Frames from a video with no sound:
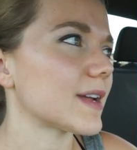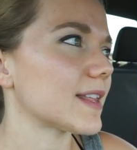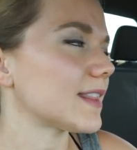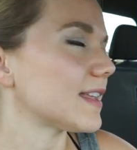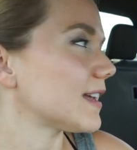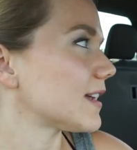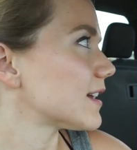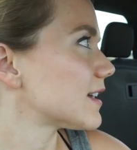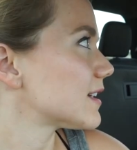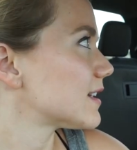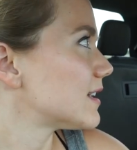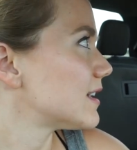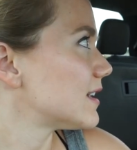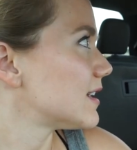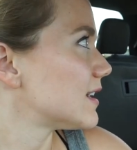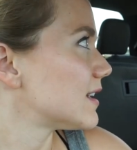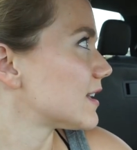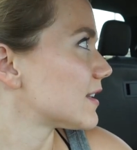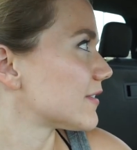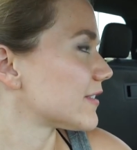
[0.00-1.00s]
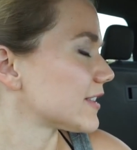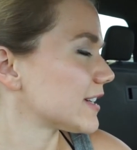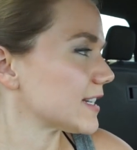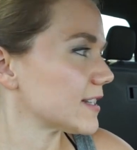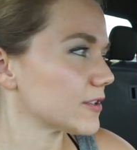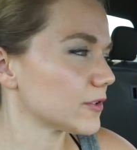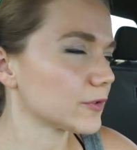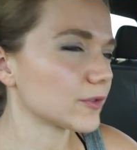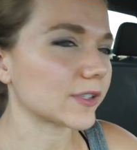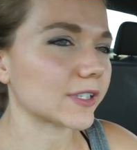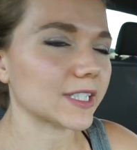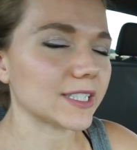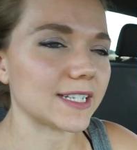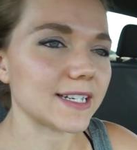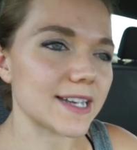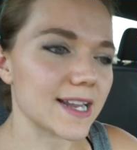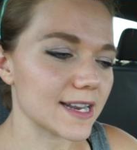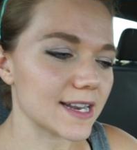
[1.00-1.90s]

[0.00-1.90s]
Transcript: I think. Very calorically